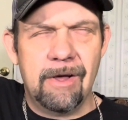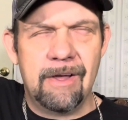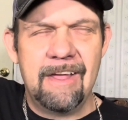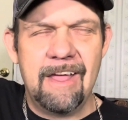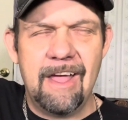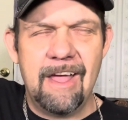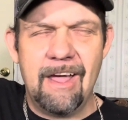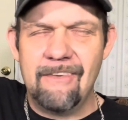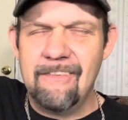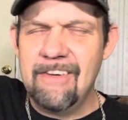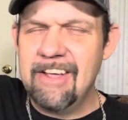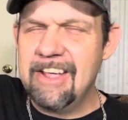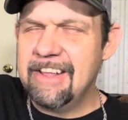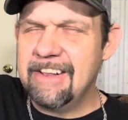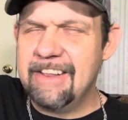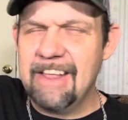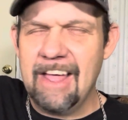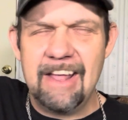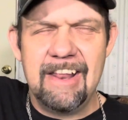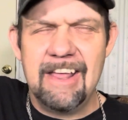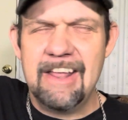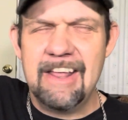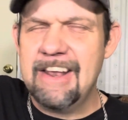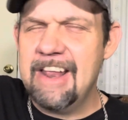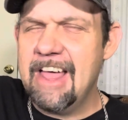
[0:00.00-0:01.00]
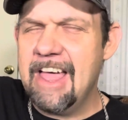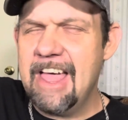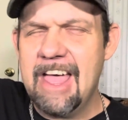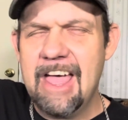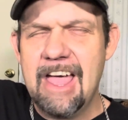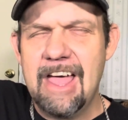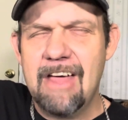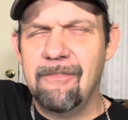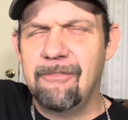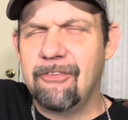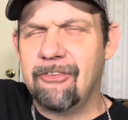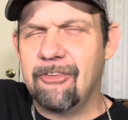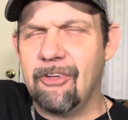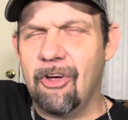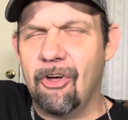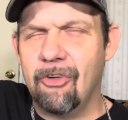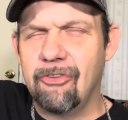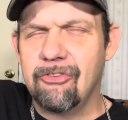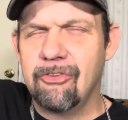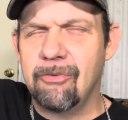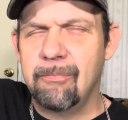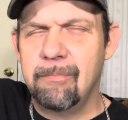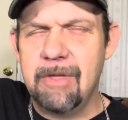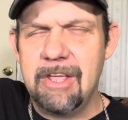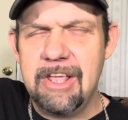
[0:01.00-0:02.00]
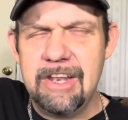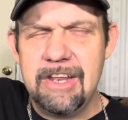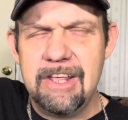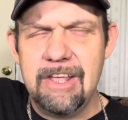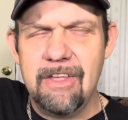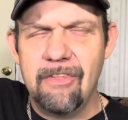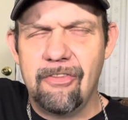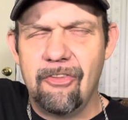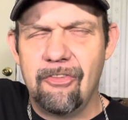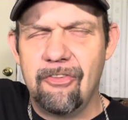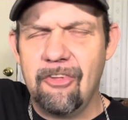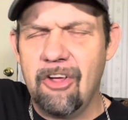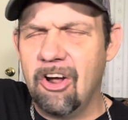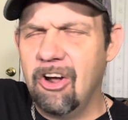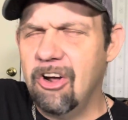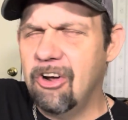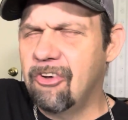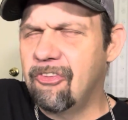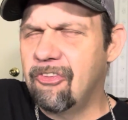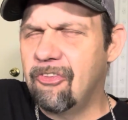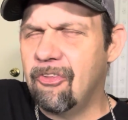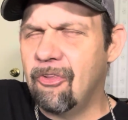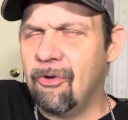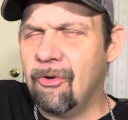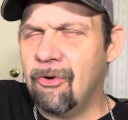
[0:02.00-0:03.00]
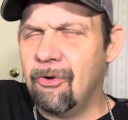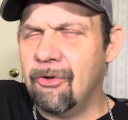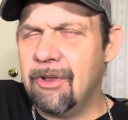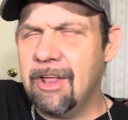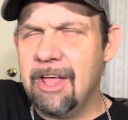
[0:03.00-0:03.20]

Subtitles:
I mean, they didn't have social media to turn to.